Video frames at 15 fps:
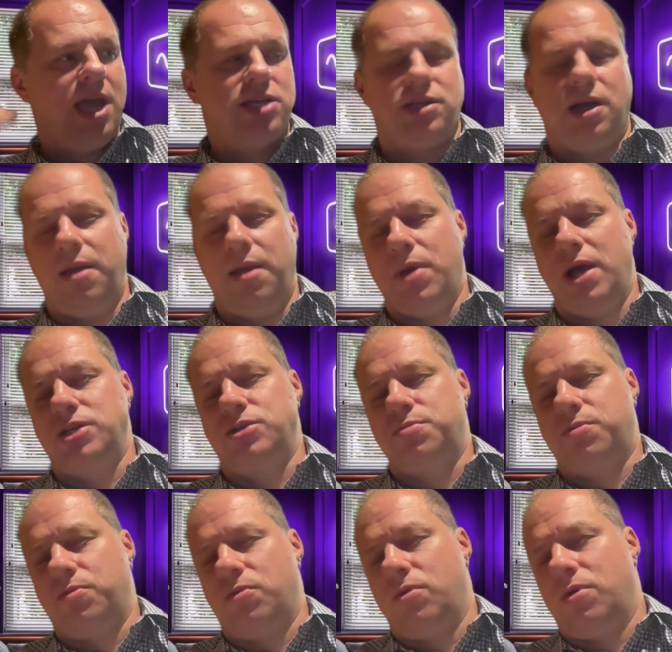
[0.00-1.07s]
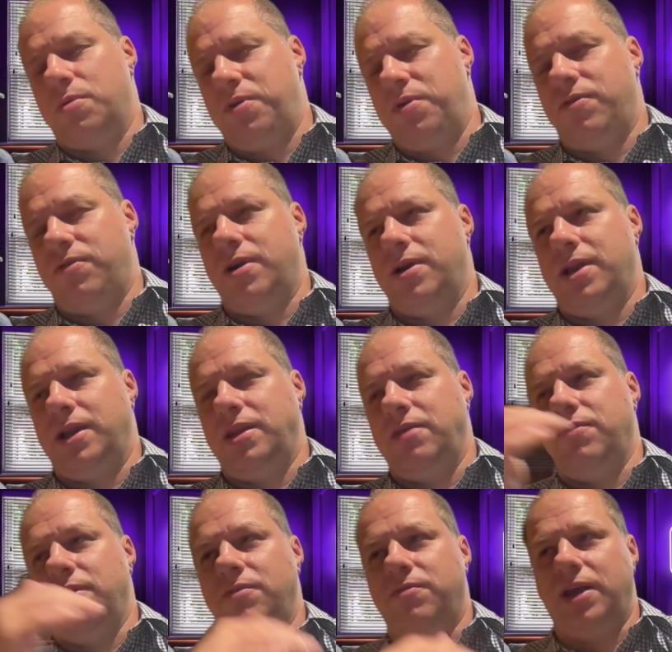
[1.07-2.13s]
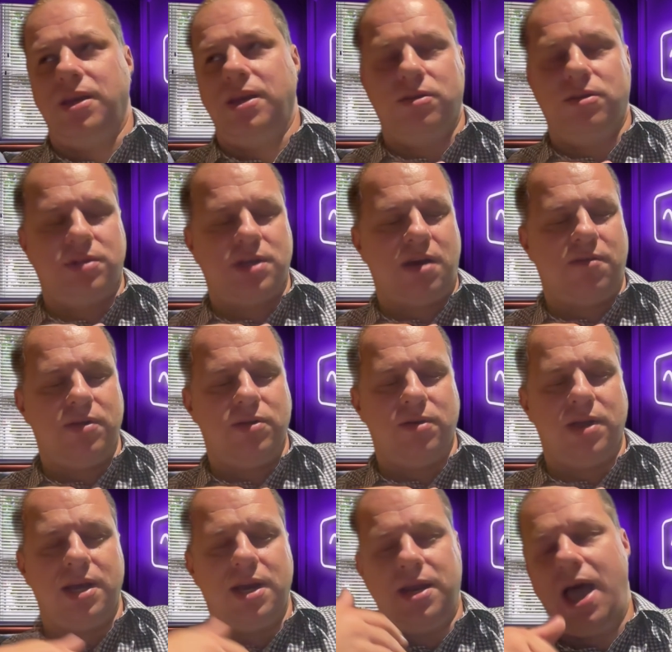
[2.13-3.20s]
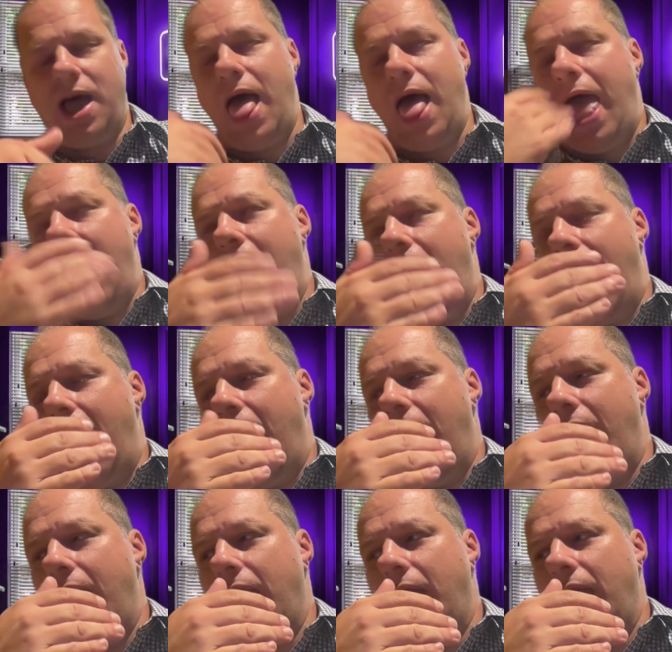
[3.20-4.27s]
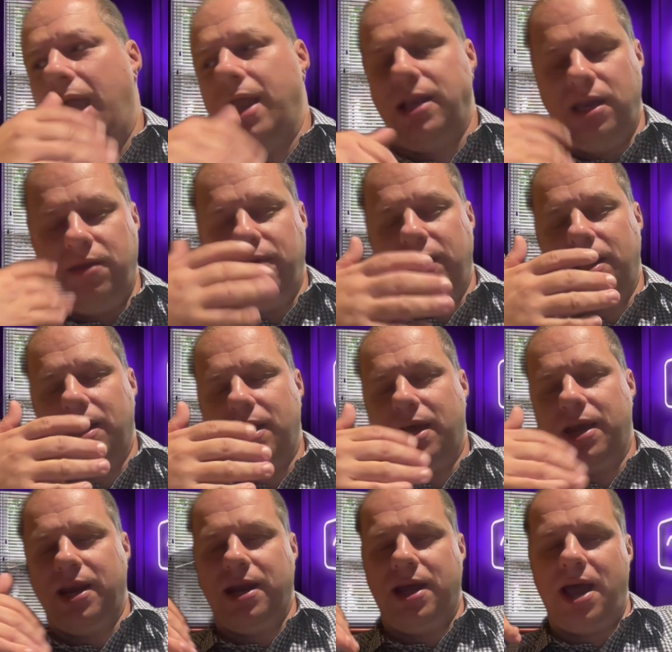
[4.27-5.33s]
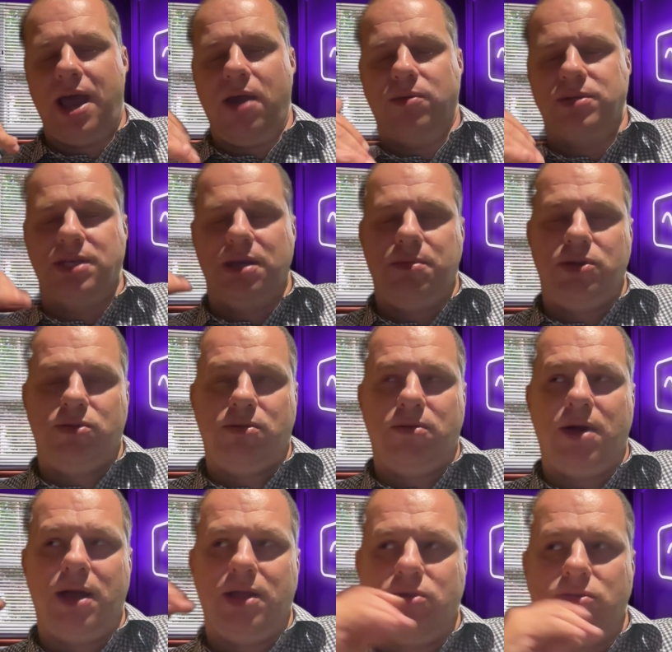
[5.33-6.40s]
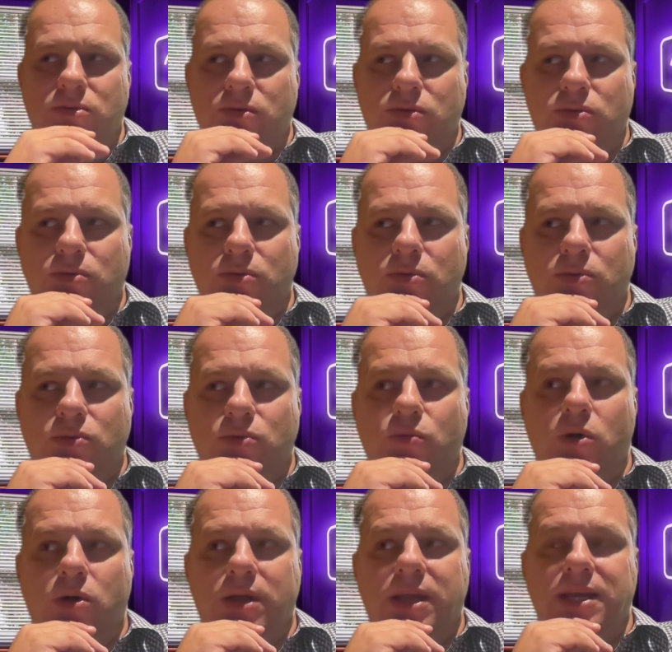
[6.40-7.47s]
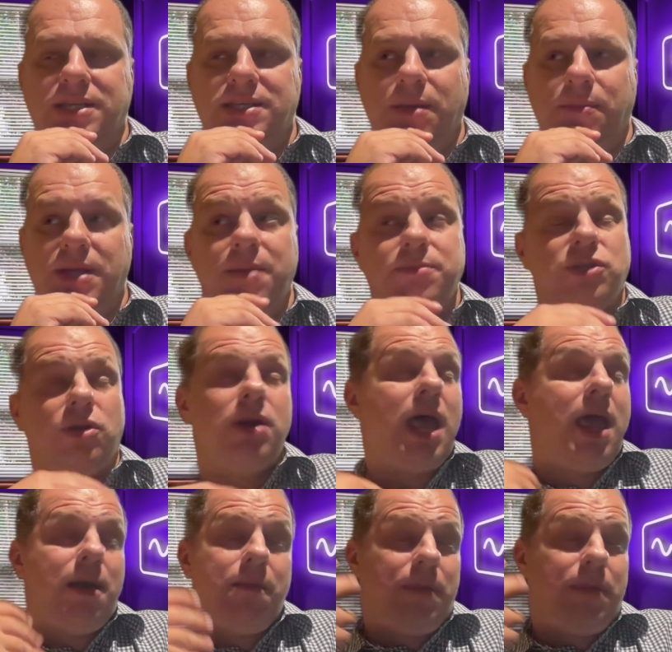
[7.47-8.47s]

So I much more prefer that even if I needed to travel to Canada, and living in Canada, I was able to work in the same time zone.